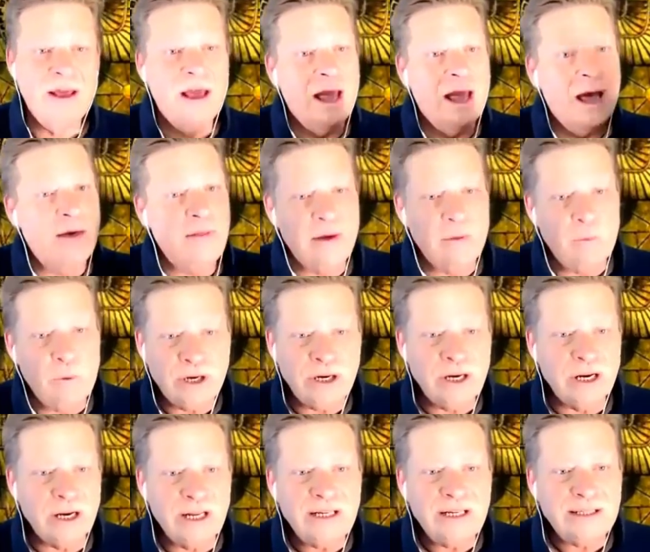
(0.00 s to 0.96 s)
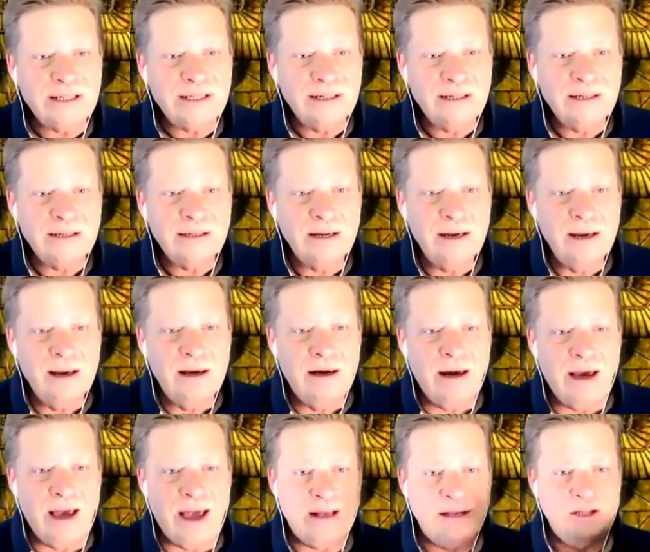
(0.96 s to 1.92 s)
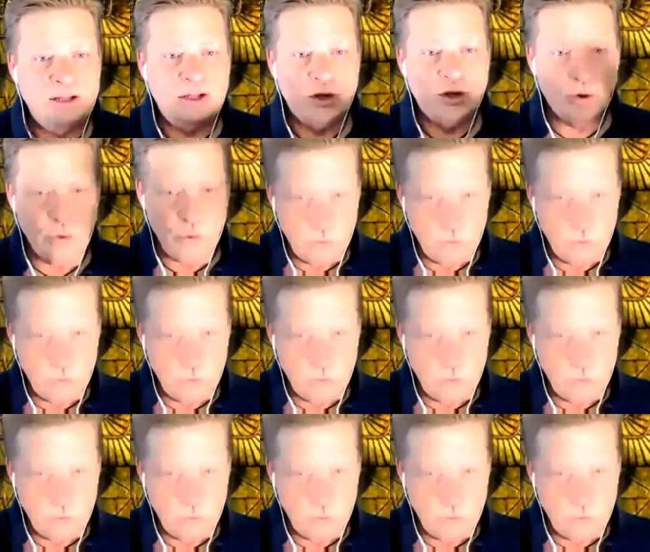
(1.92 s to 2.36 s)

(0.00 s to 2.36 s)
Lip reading: they wouldn't listen. And so